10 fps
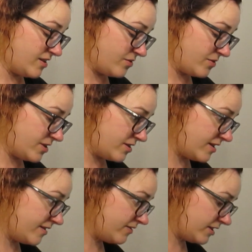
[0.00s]
of orange
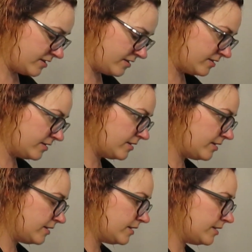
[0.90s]
left.
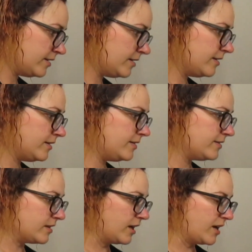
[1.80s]
It's
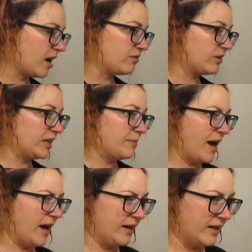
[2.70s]
going really
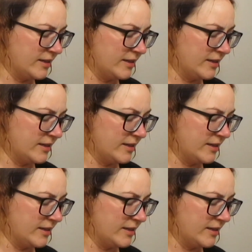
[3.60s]
bad.